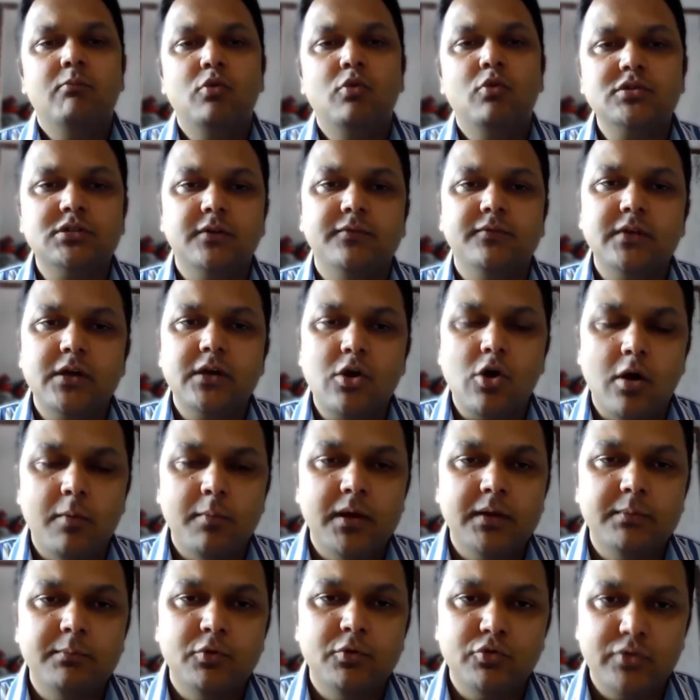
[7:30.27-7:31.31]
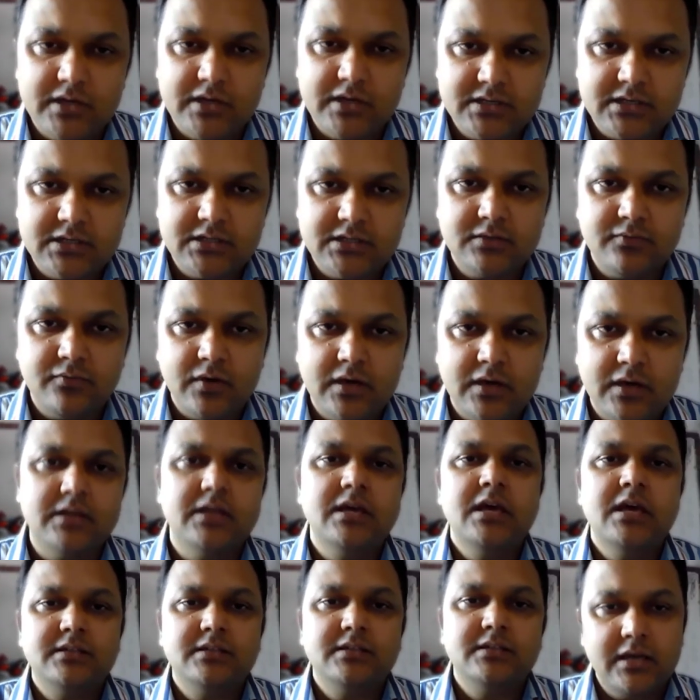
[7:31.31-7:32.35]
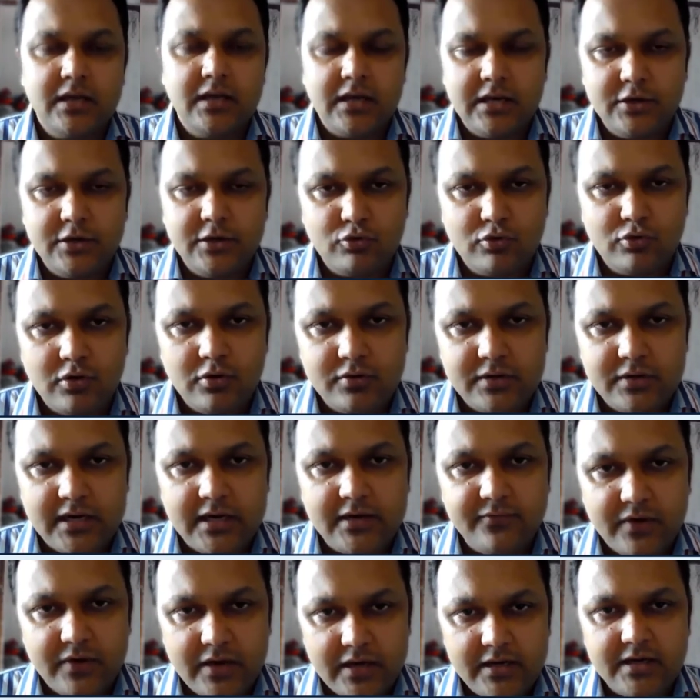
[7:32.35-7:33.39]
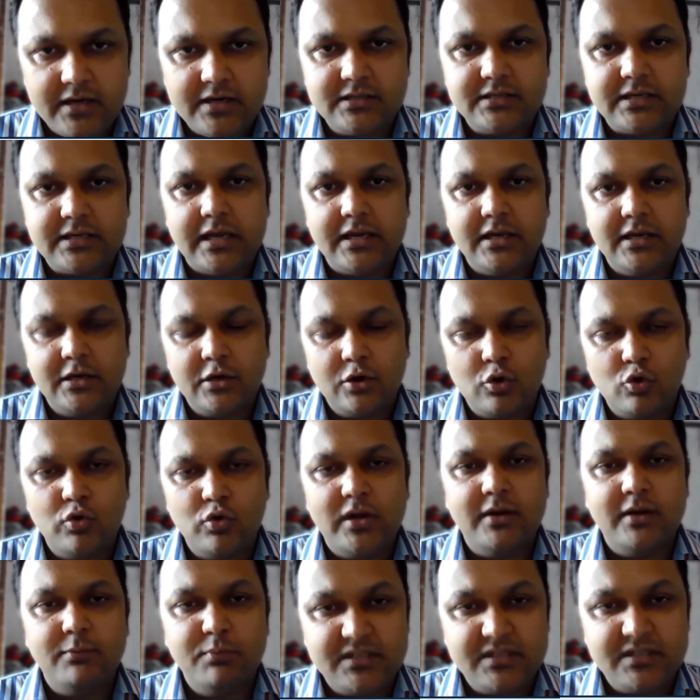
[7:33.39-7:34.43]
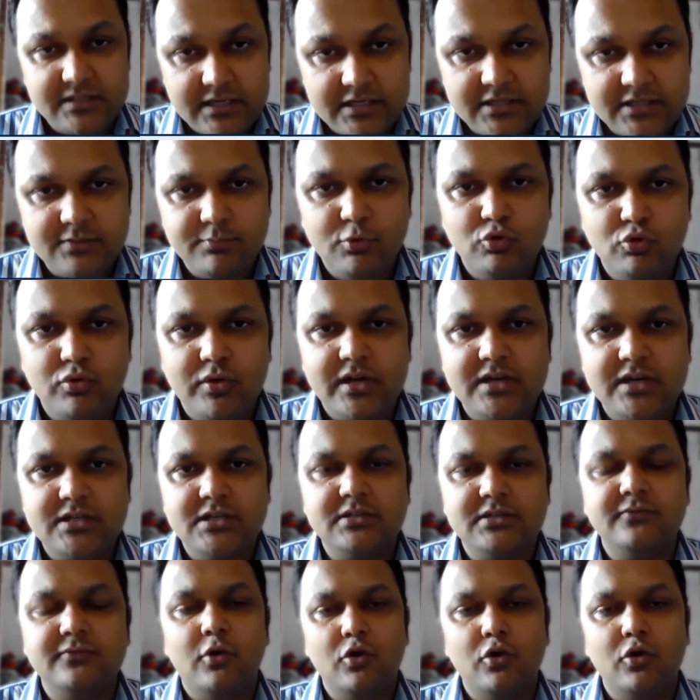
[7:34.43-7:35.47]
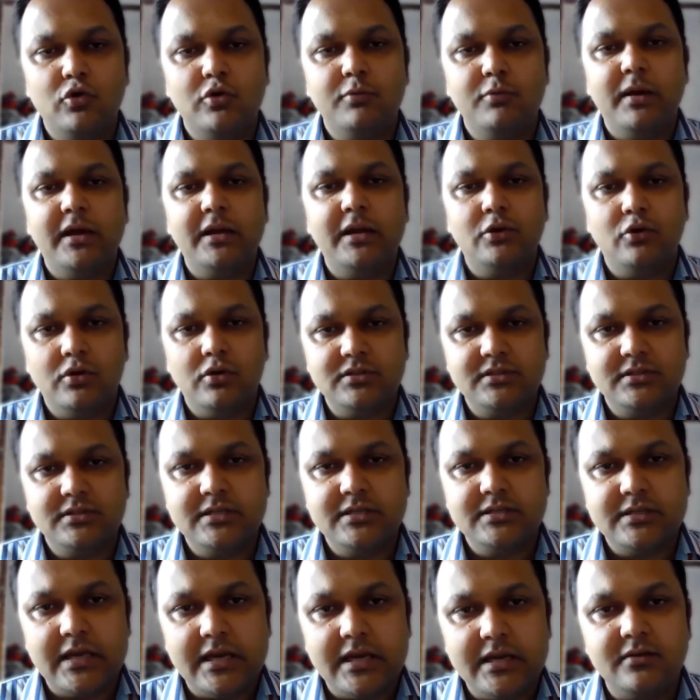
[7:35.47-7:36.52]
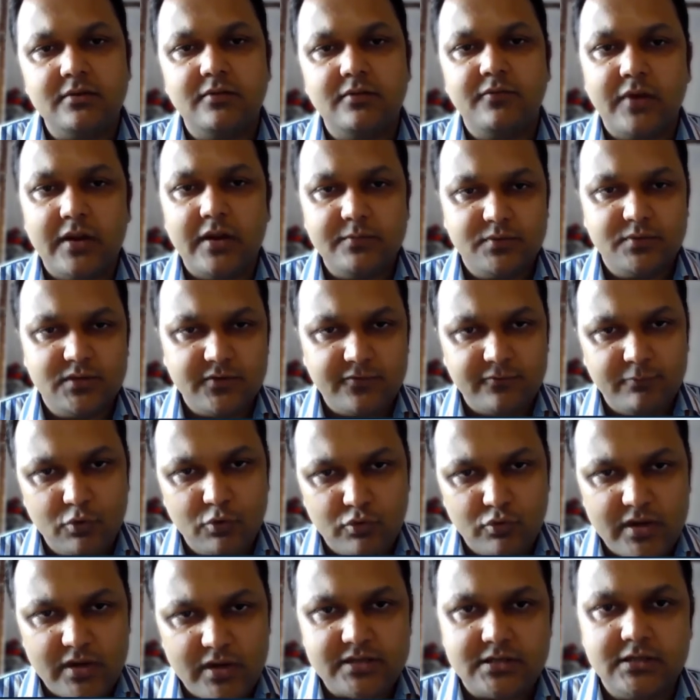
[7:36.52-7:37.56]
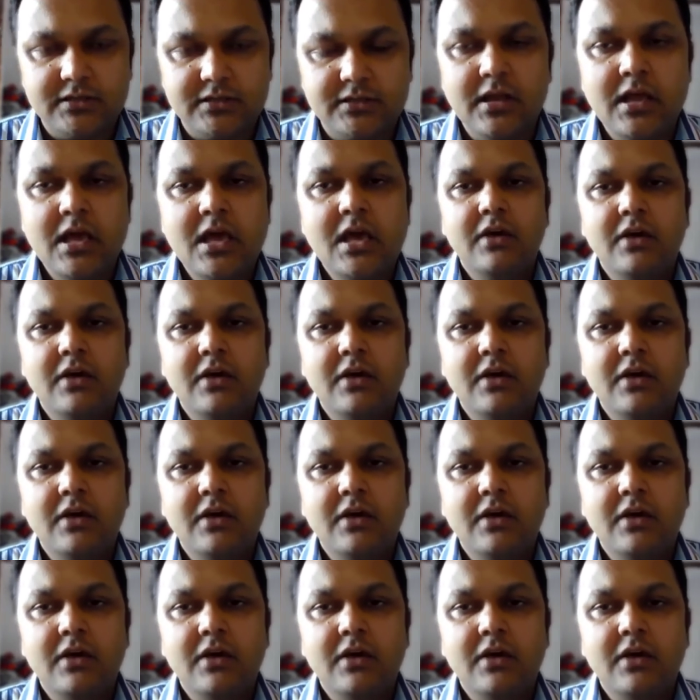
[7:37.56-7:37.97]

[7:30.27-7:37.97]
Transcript: Most of the common mutations were single nucleotide variants and included missense mutations followed by nonsense and frameshift mutations.